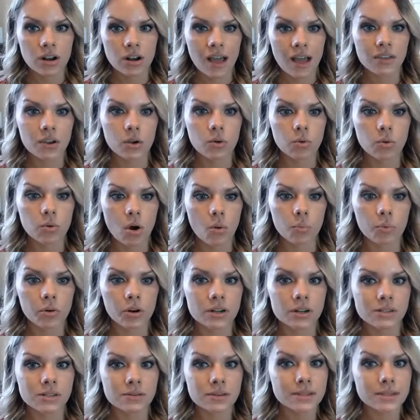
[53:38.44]
You're not the
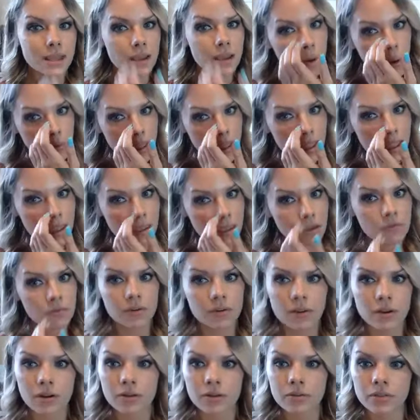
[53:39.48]
quote person to say, oh, thank
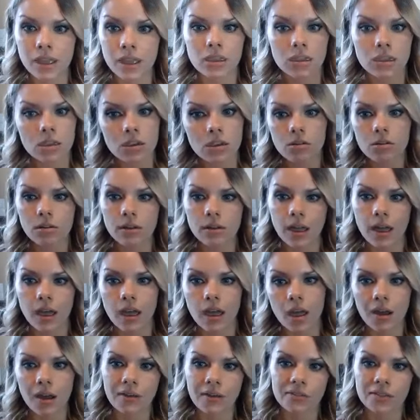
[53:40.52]
you for your thank you.
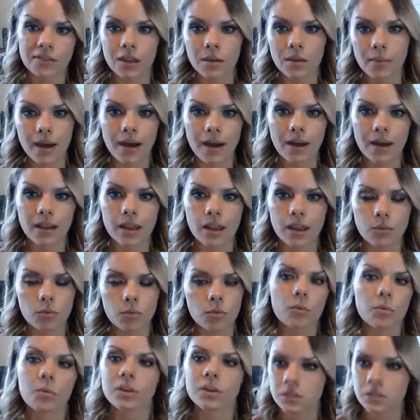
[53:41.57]
Okay, I'll think about it.
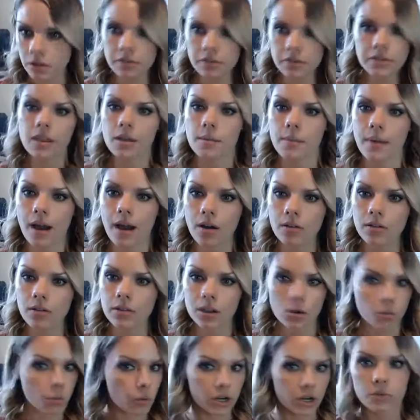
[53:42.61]
What's there to think about?
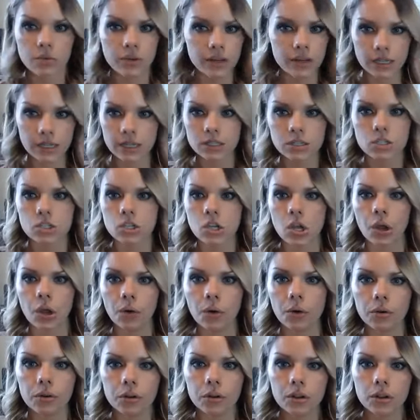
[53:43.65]
Like, what do we need to
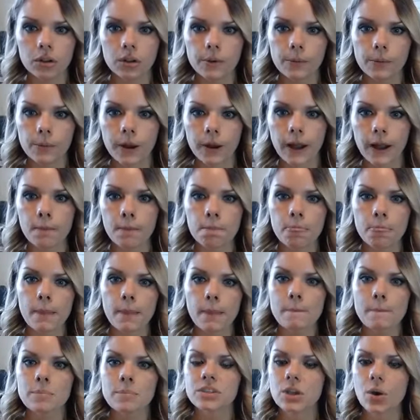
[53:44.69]
do? All right.
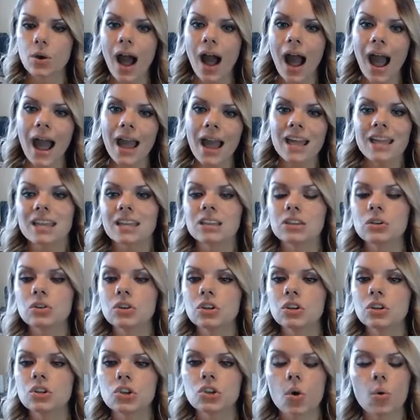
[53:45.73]
So you
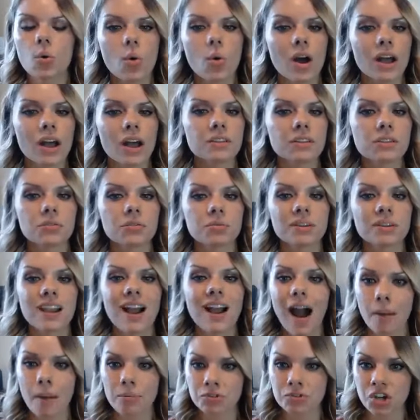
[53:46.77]
can show 1 to 3
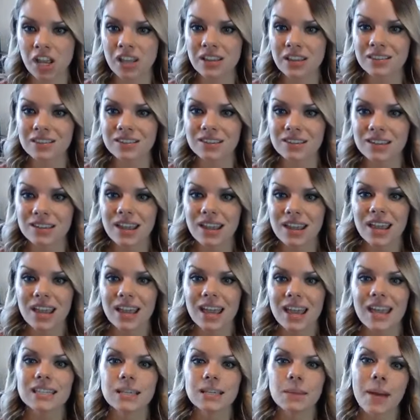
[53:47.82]
options.
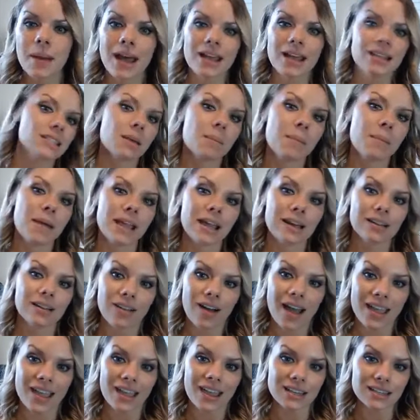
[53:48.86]
It depends on my
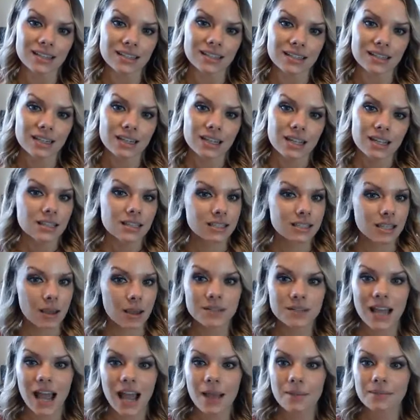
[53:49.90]
client.
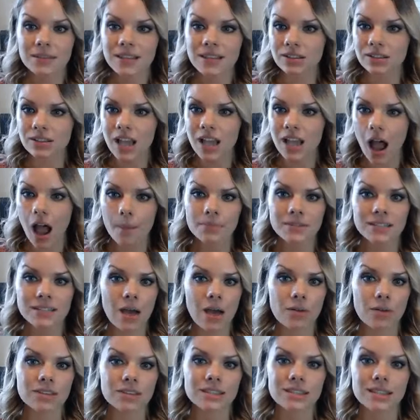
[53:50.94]
Sometimes I'll top
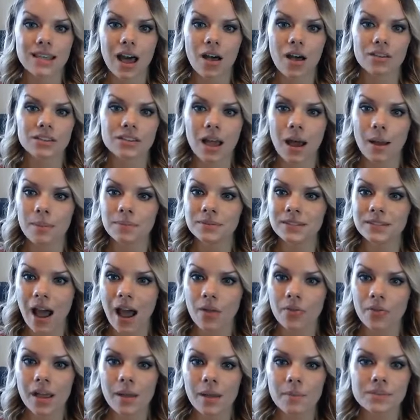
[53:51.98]
down
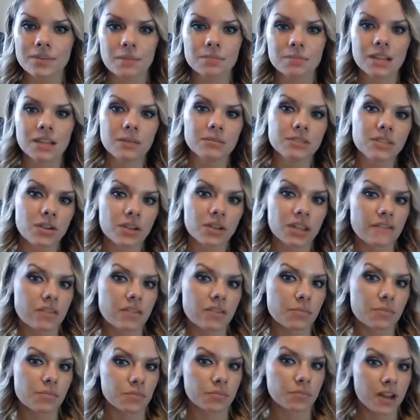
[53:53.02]
them. Sometimes I'll give
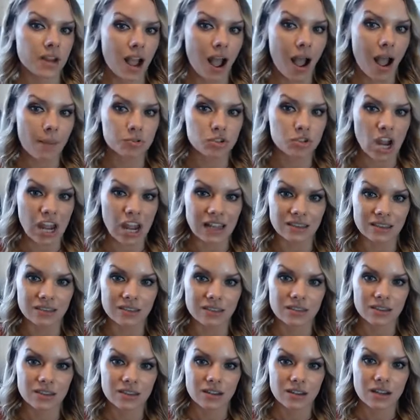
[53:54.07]
them 3 options.
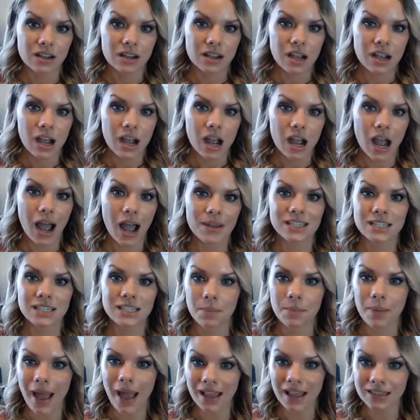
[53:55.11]
It
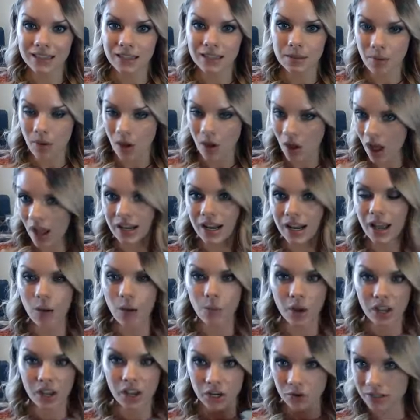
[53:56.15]
depends upon
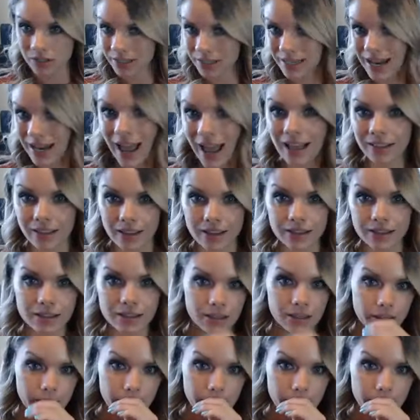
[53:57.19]
what your style is.